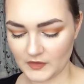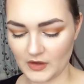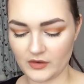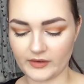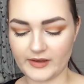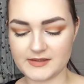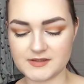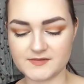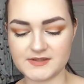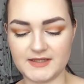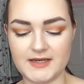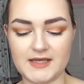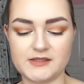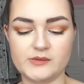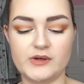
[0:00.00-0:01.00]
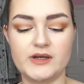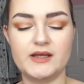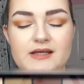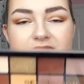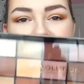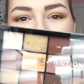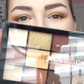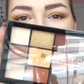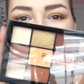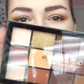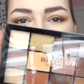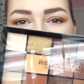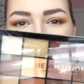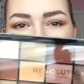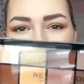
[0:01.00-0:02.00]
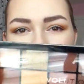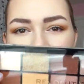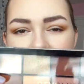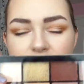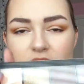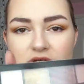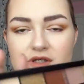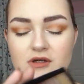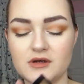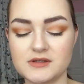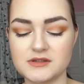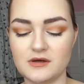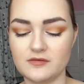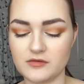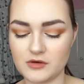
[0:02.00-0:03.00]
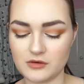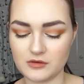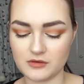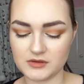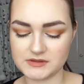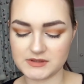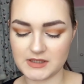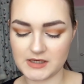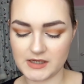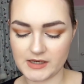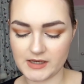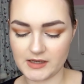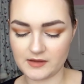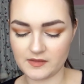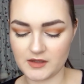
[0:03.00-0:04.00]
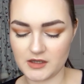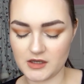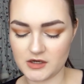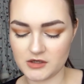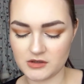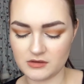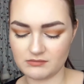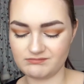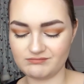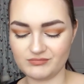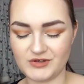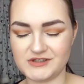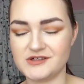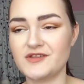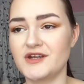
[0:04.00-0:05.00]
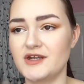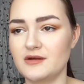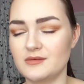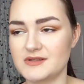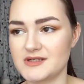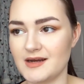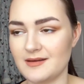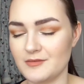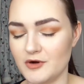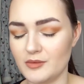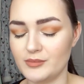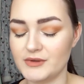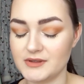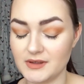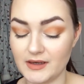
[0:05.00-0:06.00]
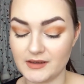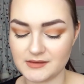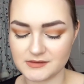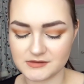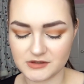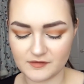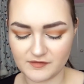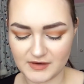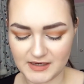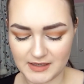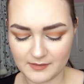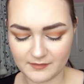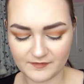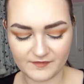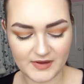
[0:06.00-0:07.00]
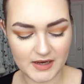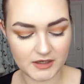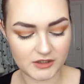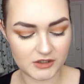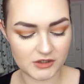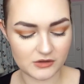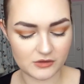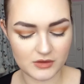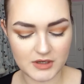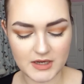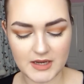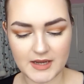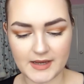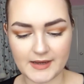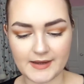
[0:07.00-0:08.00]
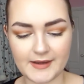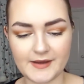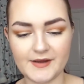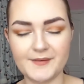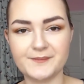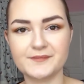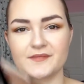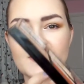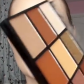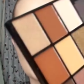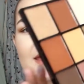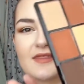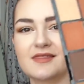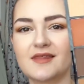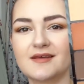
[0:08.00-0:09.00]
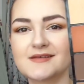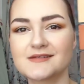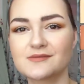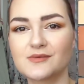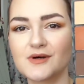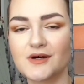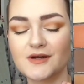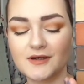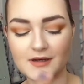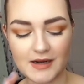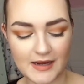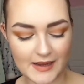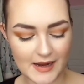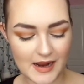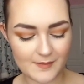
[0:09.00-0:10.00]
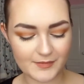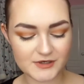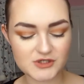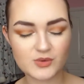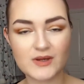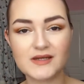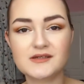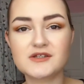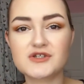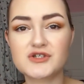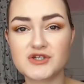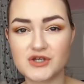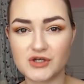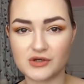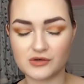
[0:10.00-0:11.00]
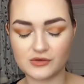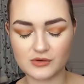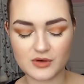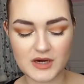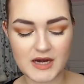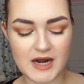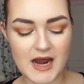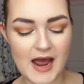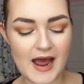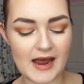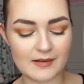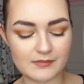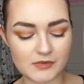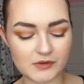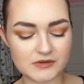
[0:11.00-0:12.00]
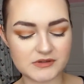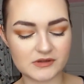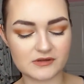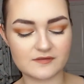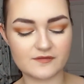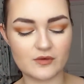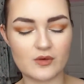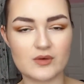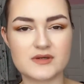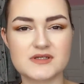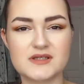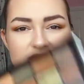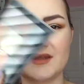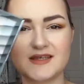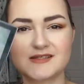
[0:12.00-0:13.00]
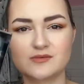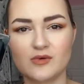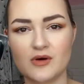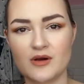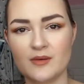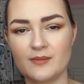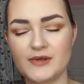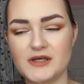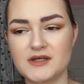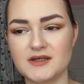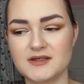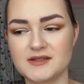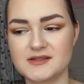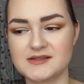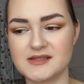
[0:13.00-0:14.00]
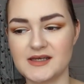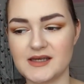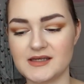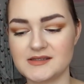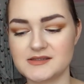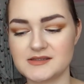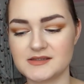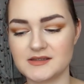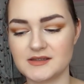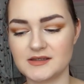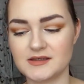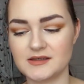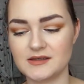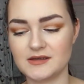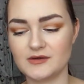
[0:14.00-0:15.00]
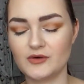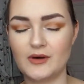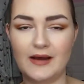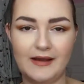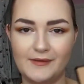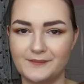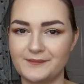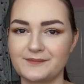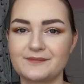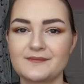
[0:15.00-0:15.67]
Okay, so the next one is the Velvet Rose, which looks, of course, like the, well, it's not the newest anymore, but like Soft Glam, fairly new. This one, like between the two, I'm most looking forward to this one because it's, no, hang on.